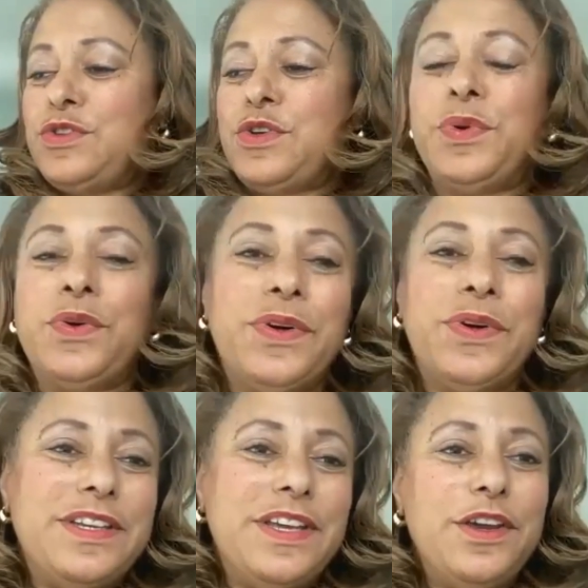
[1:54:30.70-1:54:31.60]
So we're
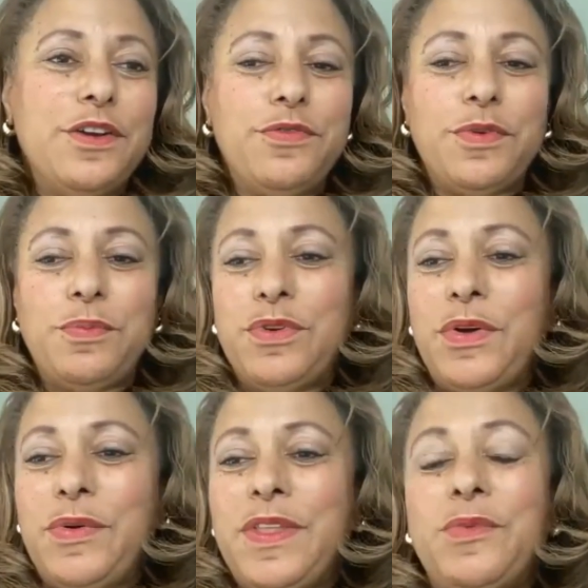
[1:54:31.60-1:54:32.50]
going to hear from
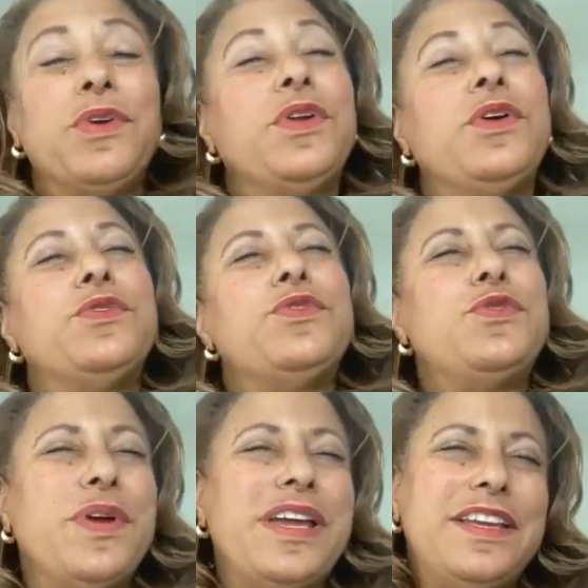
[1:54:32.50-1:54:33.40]
Bruno, and then we're going to go
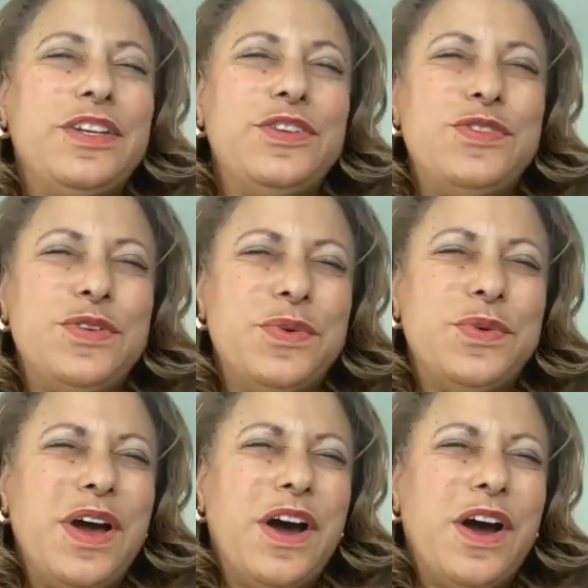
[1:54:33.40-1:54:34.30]
straight
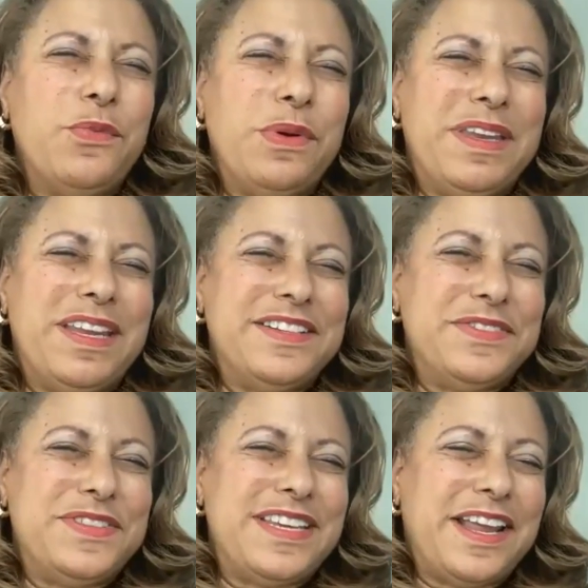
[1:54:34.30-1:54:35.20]
into our women
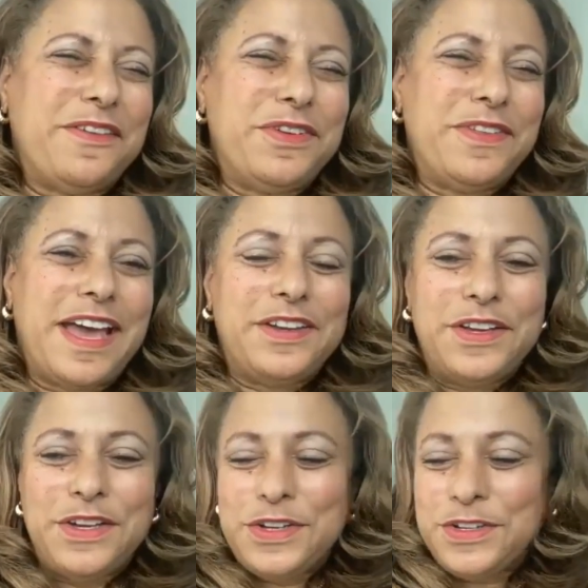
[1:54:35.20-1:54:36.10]
heads of state after that.
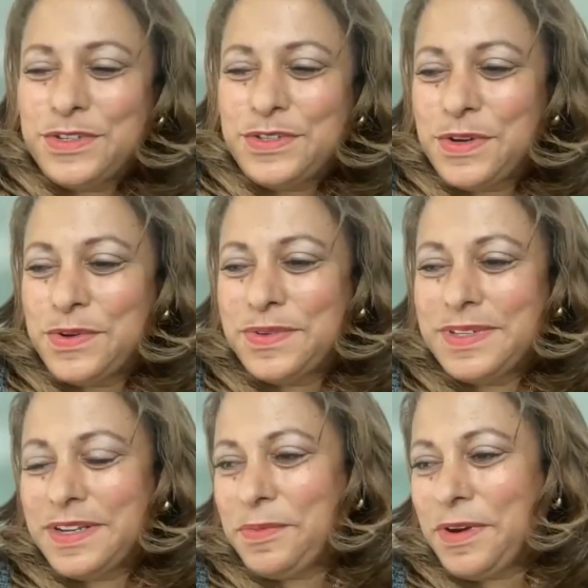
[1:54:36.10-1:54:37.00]
So
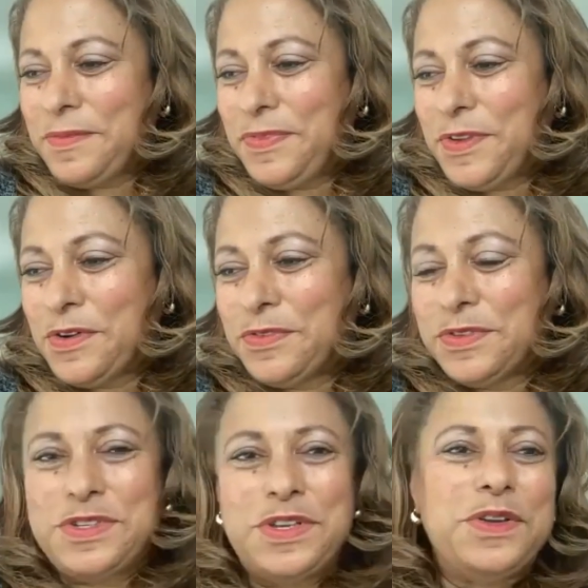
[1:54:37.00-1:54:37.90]
Deborah,
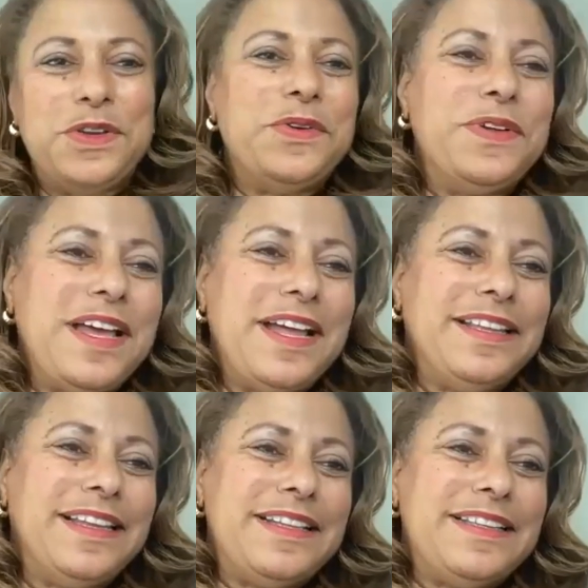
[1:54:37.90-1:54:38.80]
over to you,
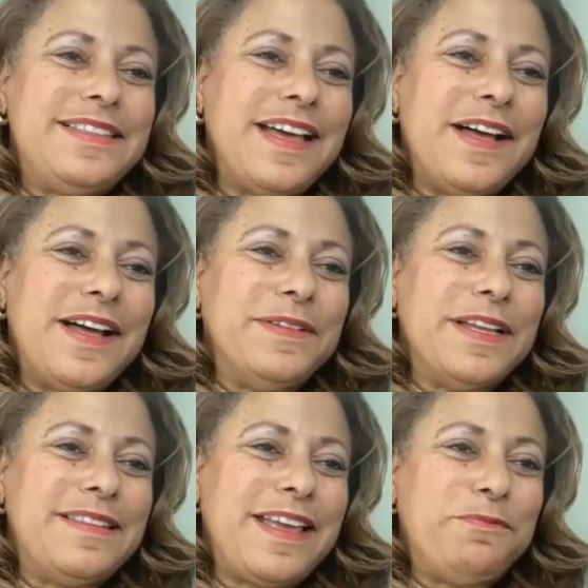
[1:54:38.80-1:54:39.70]
and let's
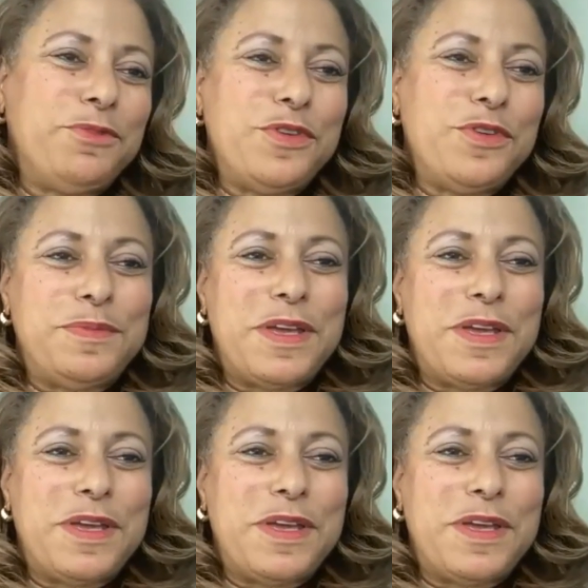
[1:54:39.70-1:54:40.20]
get Bruno's